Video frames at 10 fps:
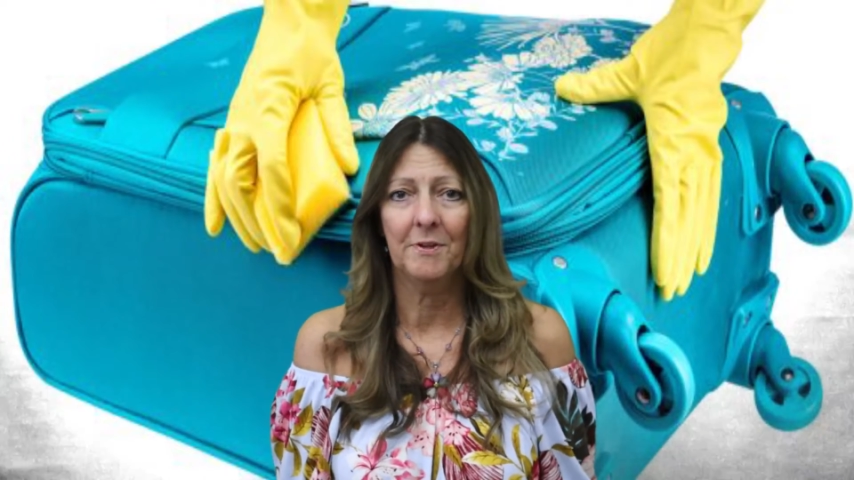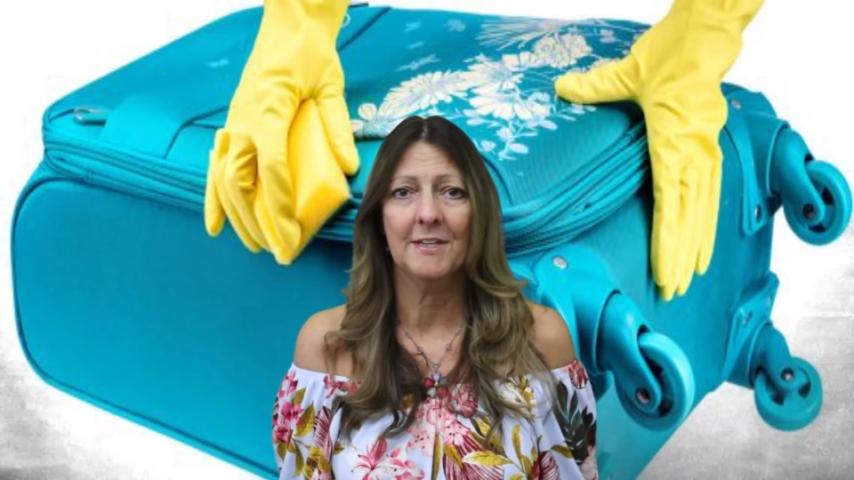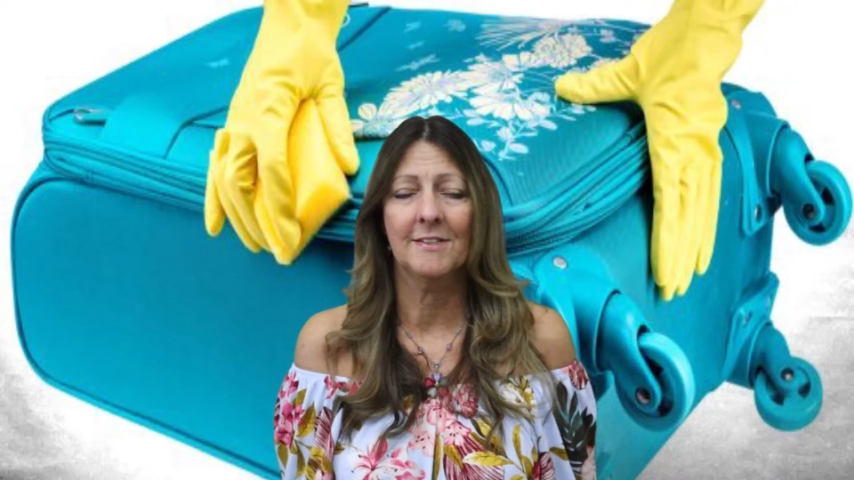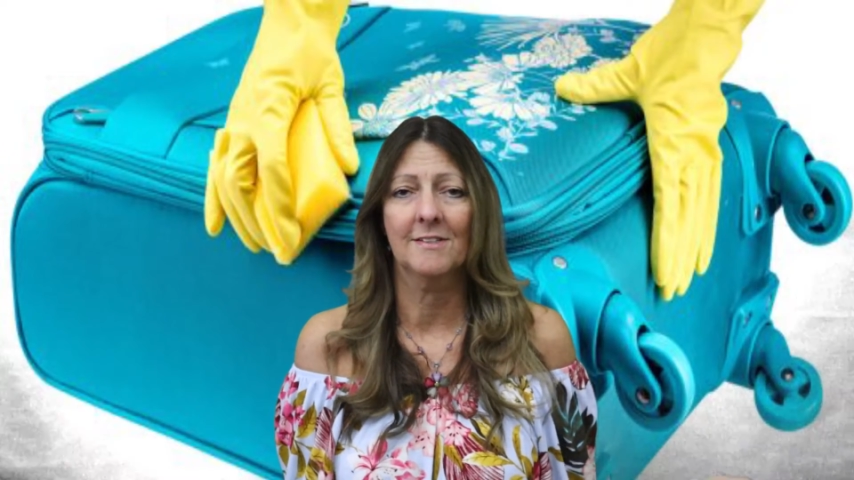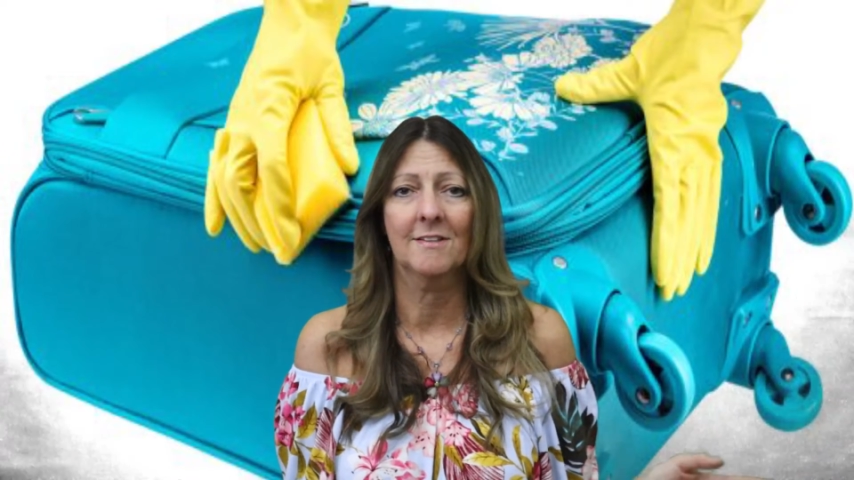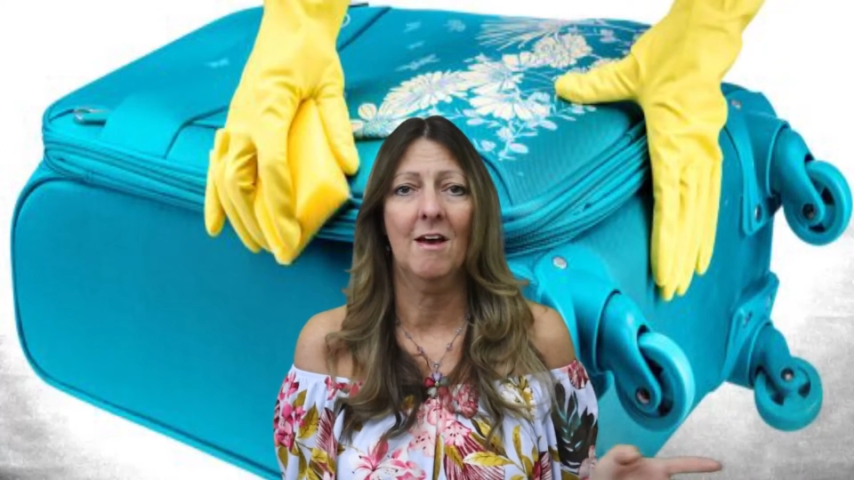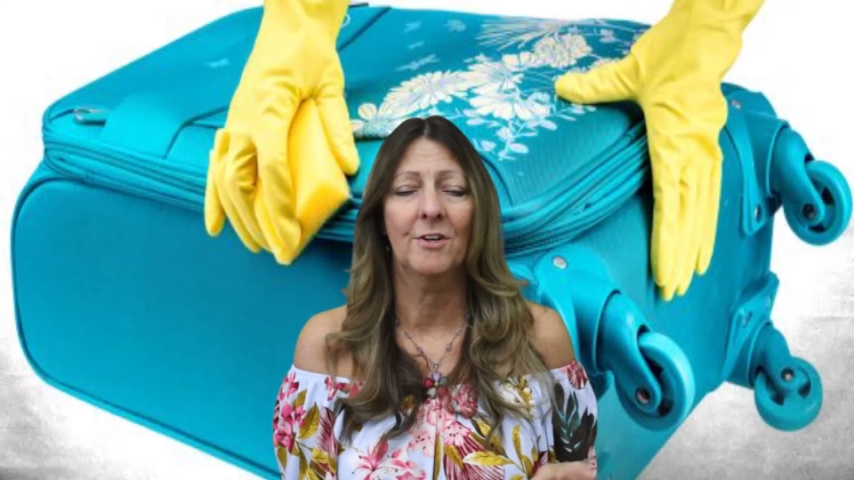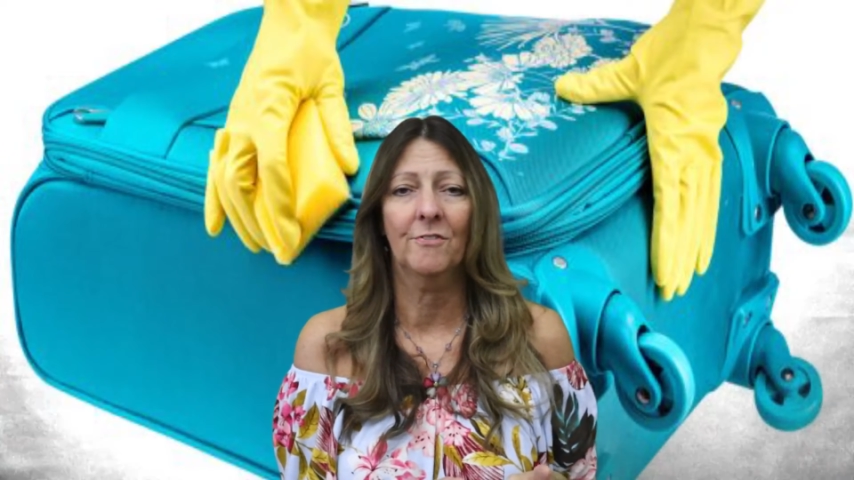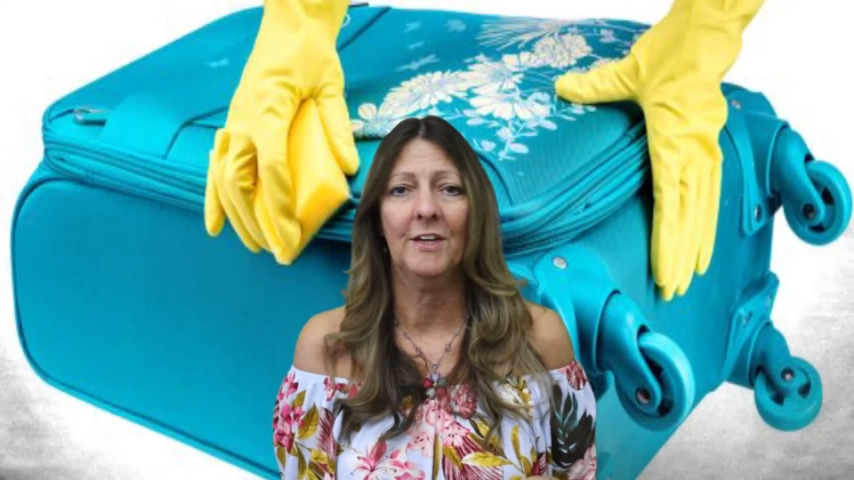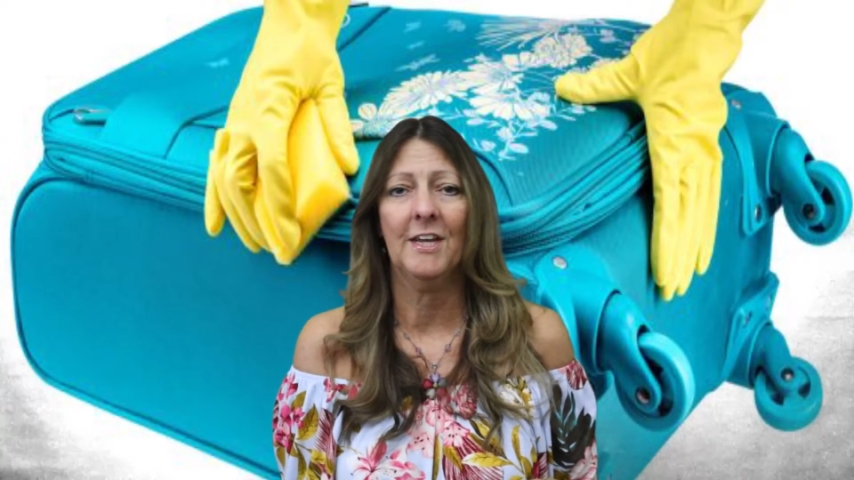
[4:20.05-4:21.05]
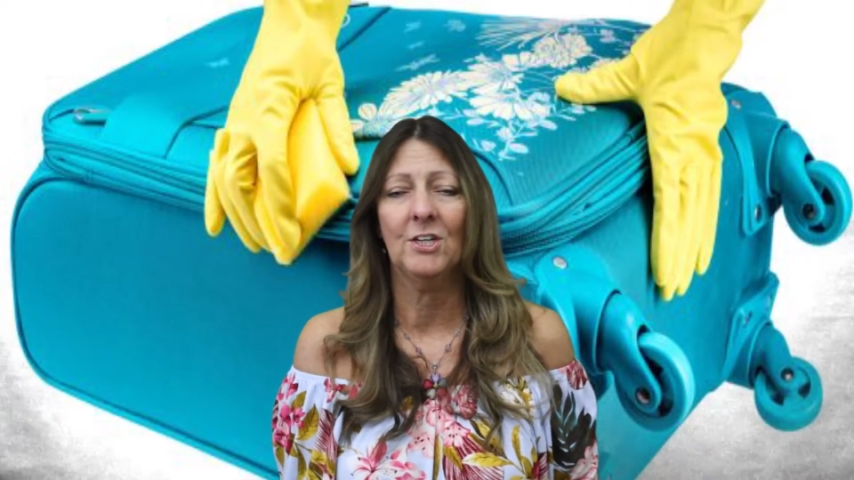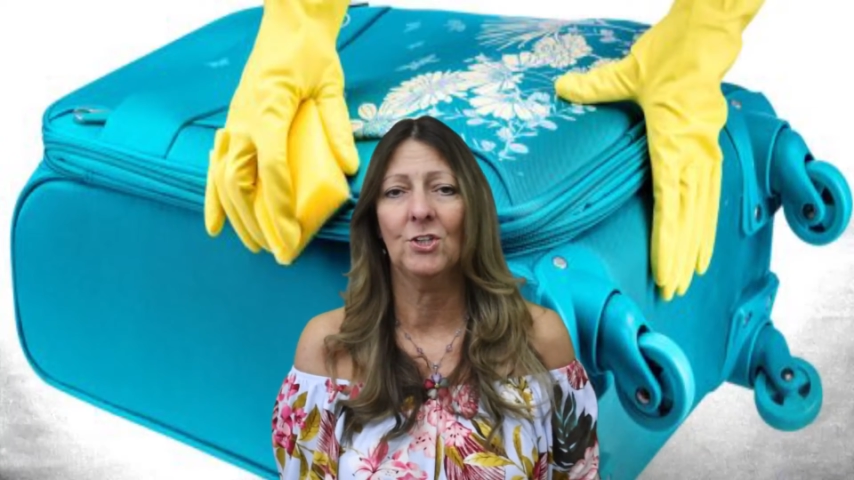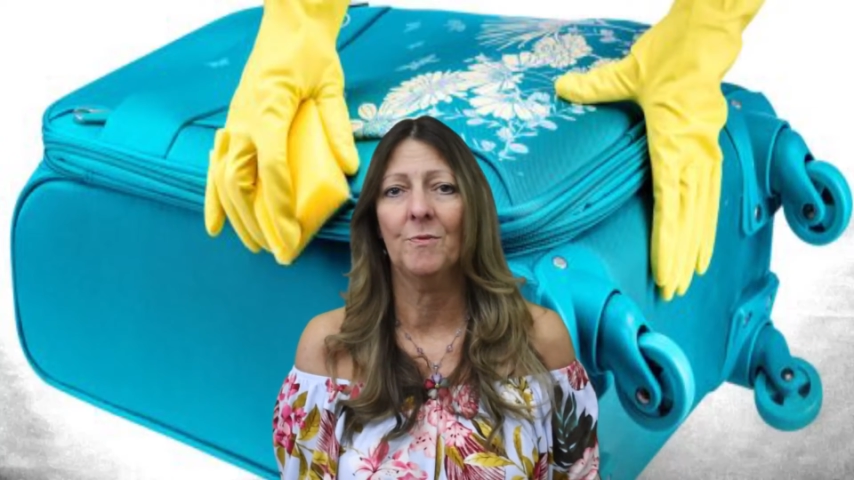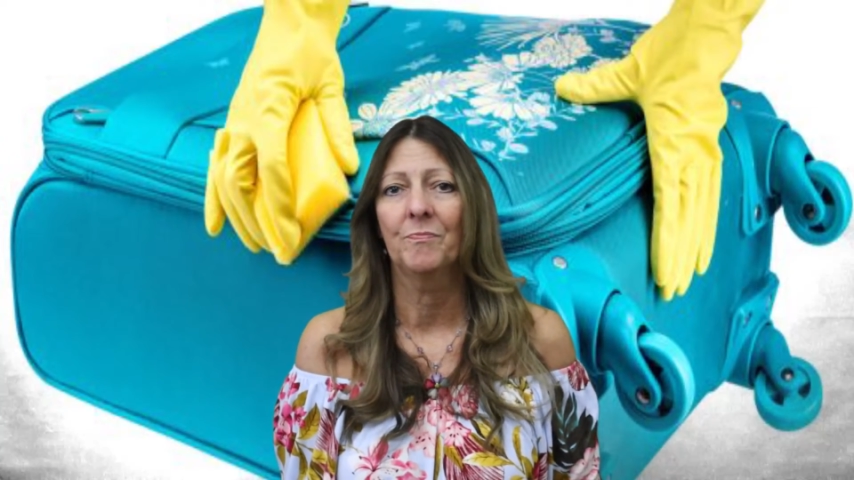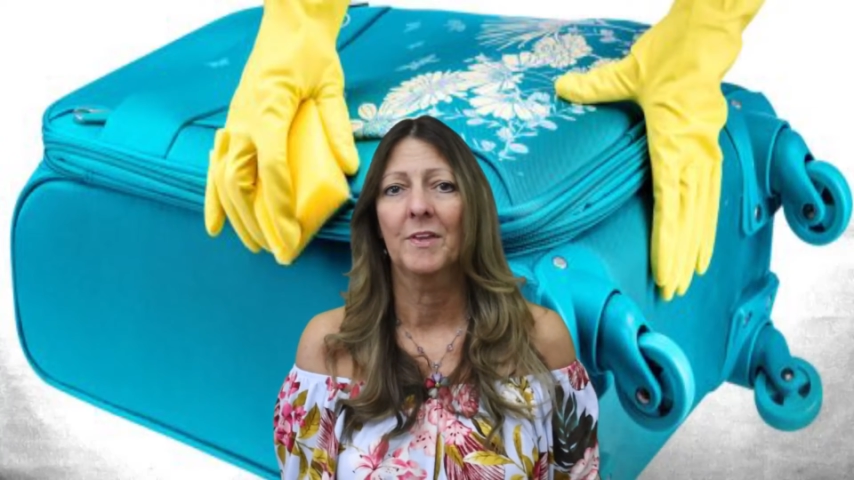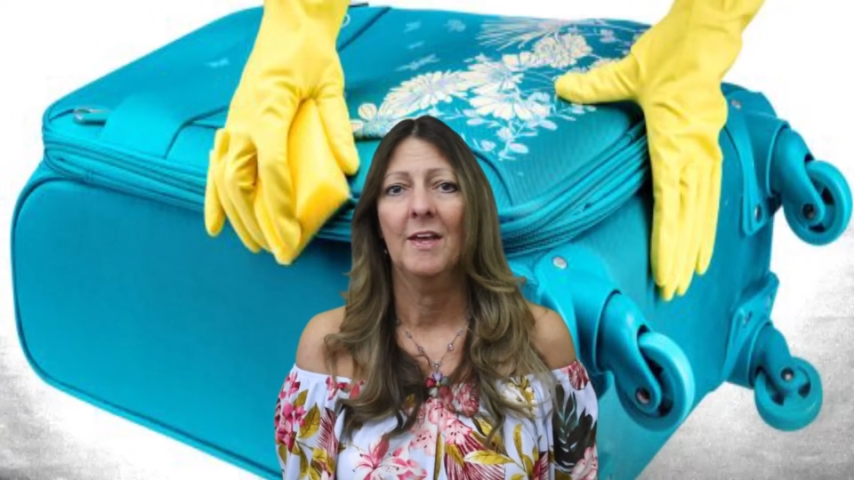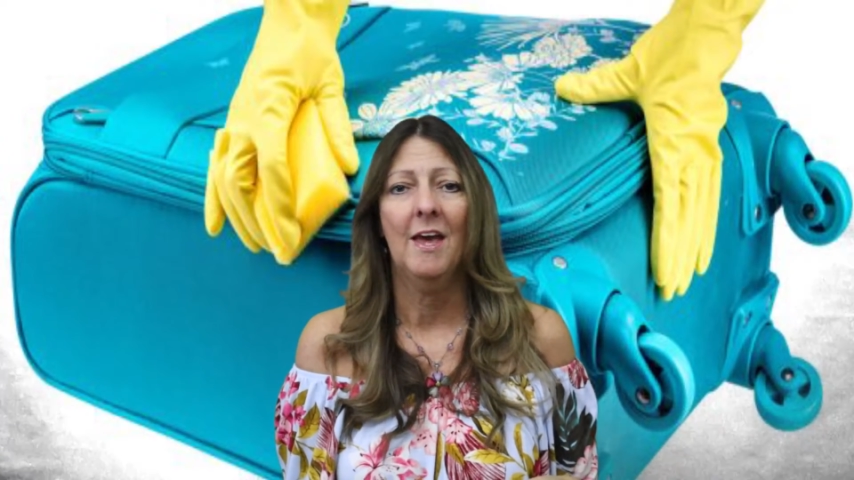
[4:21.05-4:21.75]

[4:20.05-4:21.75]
places on your vacation,